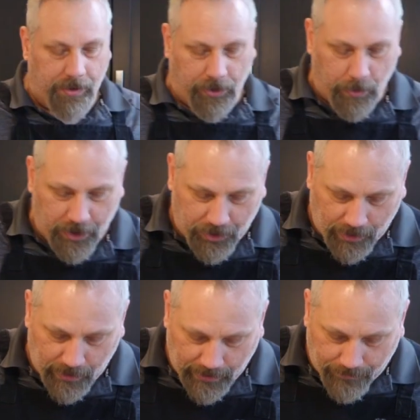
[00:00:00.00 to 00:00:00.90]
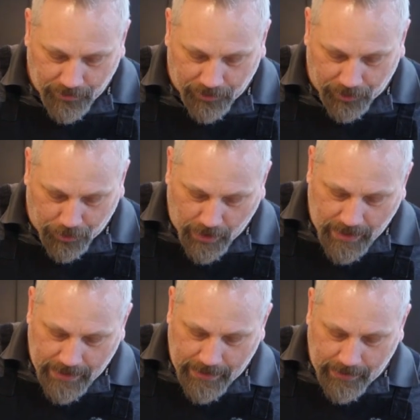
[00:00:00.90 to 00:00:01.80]
so we're just gonna give this a
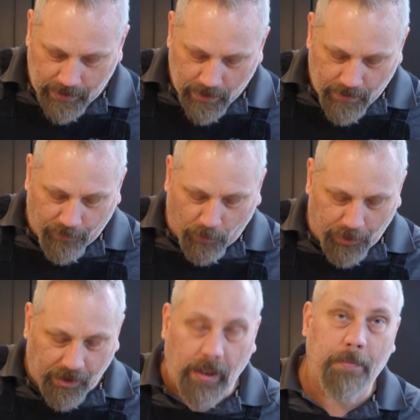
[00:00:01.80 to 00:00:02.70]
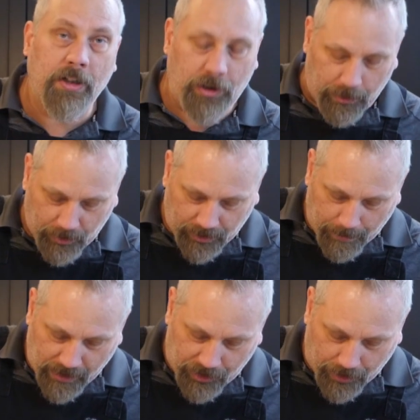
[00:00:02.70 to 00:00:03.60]
try for the lemon juice to
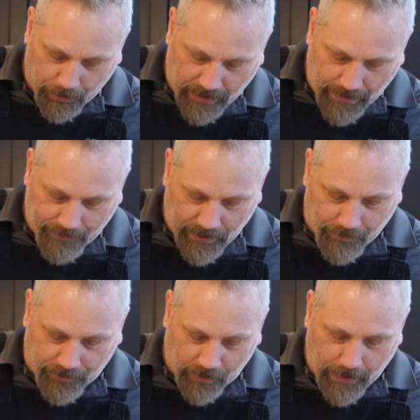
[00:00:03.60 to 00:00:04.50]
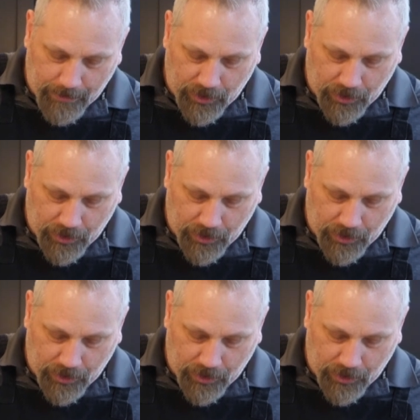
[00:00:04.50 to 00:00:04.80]
make sure we have enough of the lemon